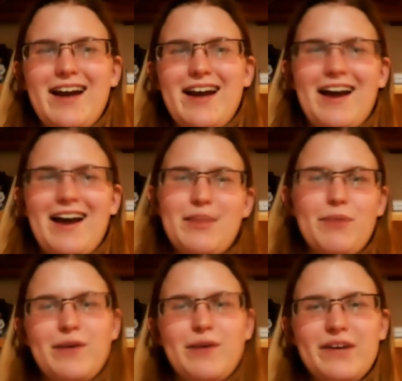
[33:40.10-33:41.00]
the brain
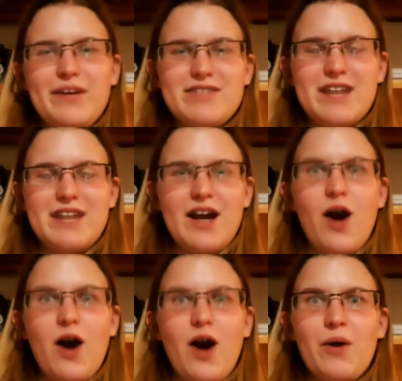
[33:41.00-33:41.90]
waves say,
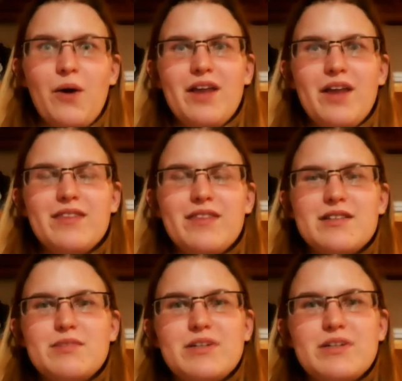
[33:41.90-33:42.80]
oh, this
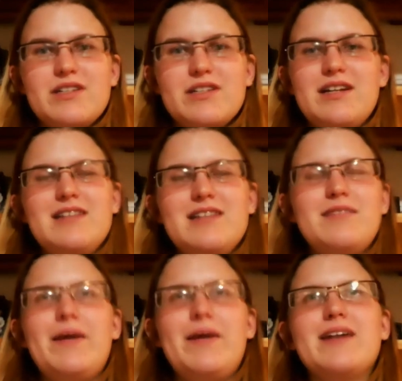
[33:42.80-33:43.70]
person isn't
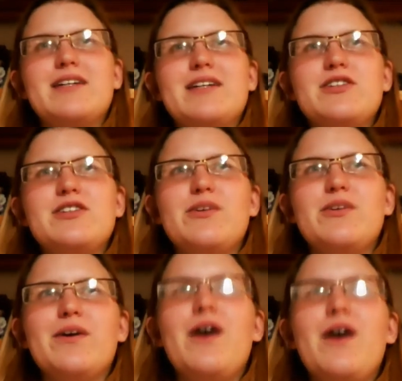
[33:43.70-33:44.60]
paying attention, or
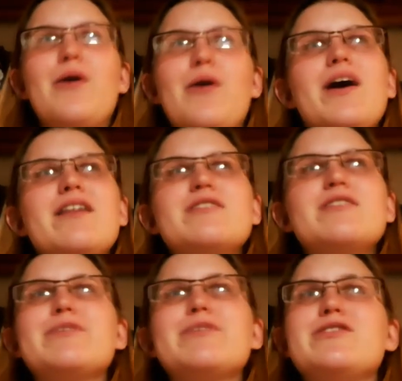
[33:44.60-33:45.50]
oh, this
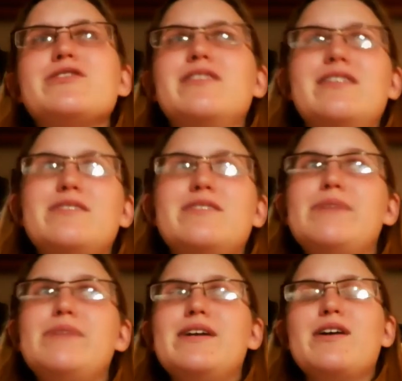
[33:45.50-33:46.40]
person is
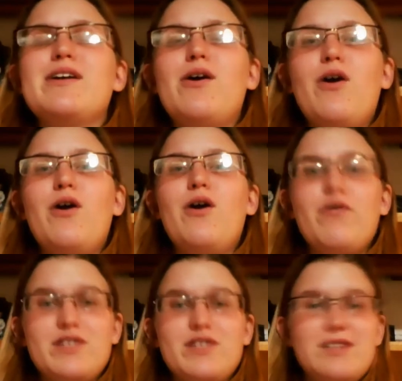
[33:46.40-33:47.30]
being
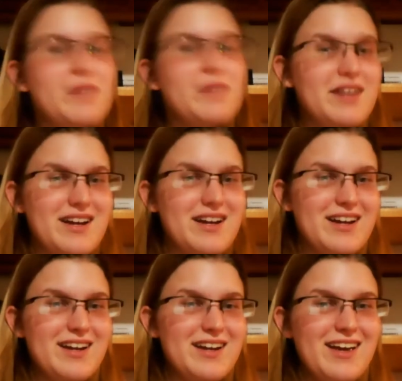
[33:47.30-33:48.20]
overstimulated,
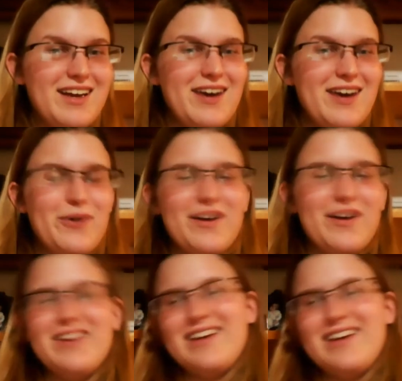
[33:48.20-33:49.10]
or like,